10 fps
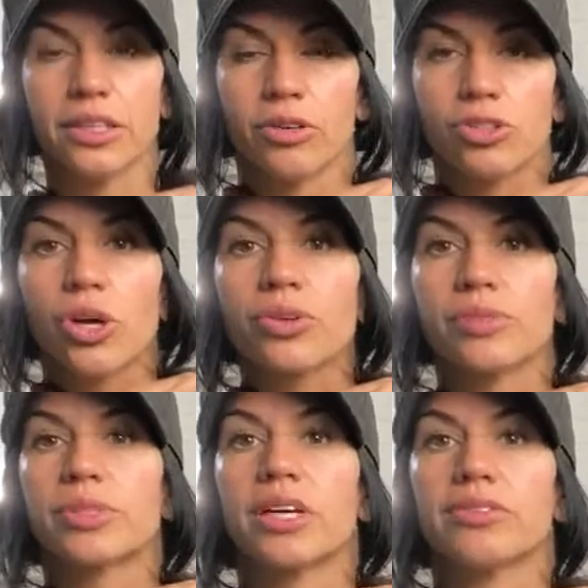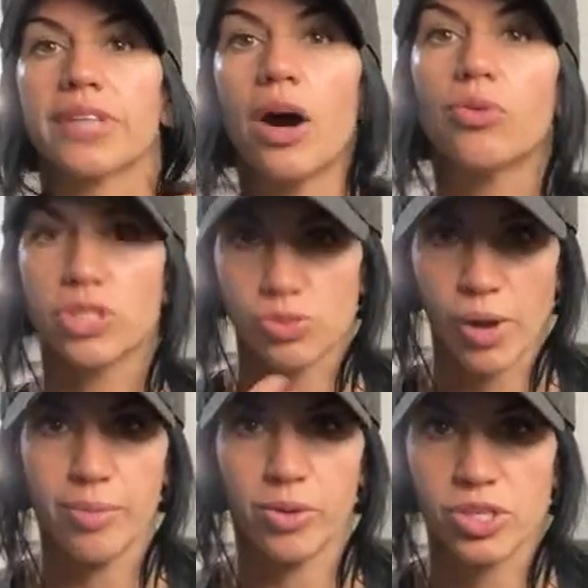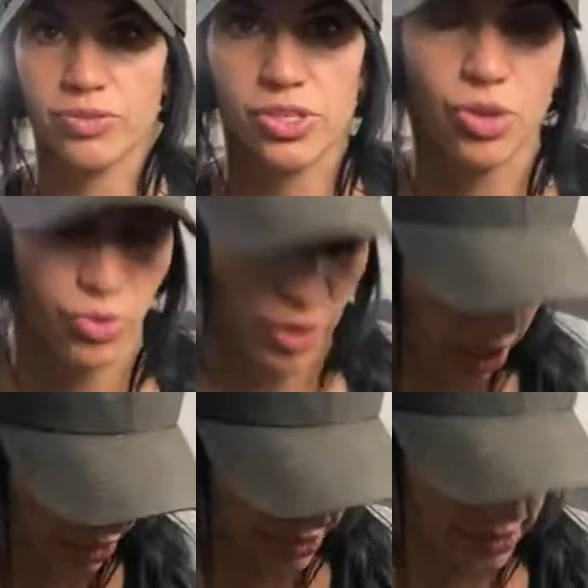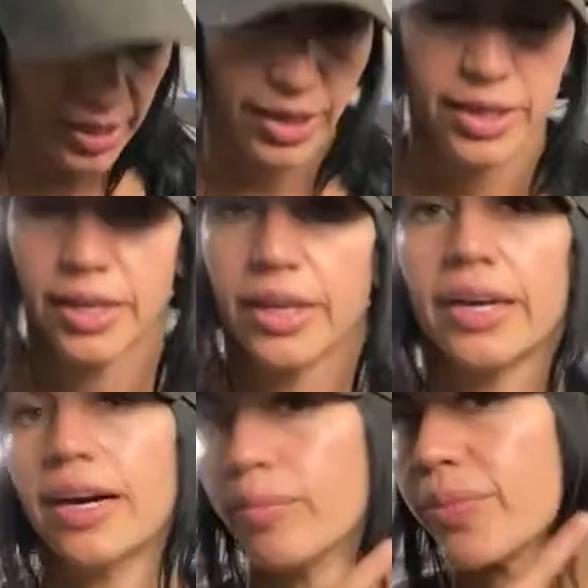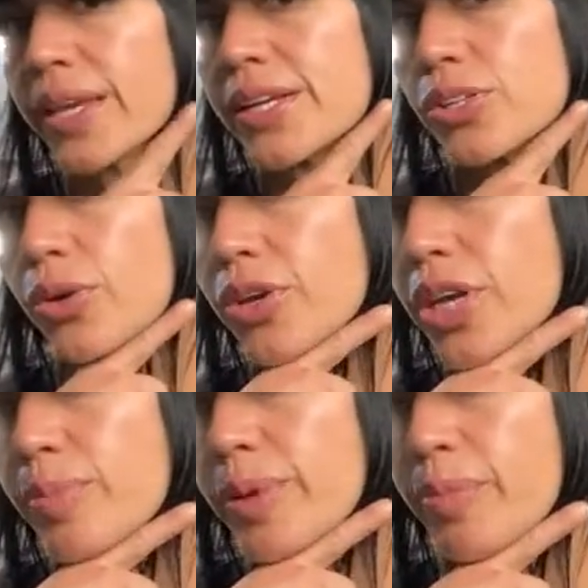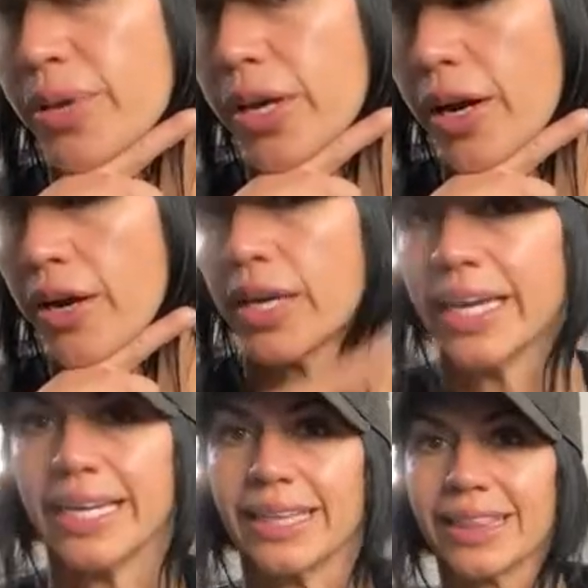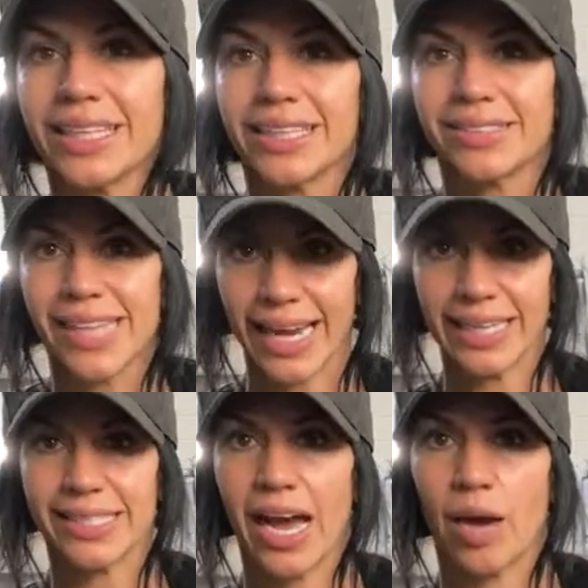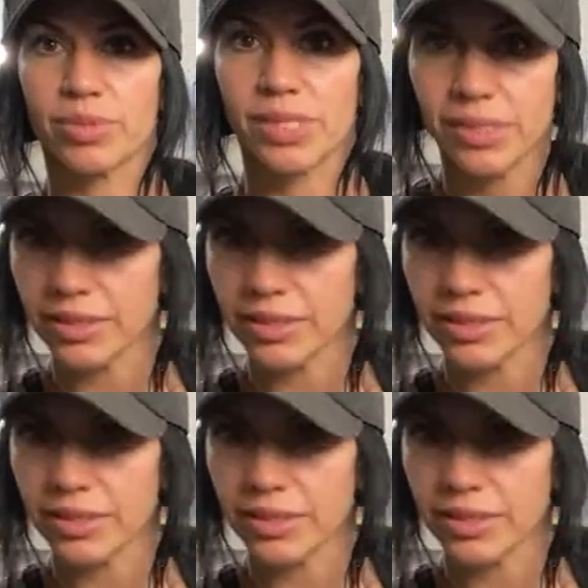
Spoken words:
choke themselves out, which is why most of us go to a harness. So you keep it up here and little tiny taps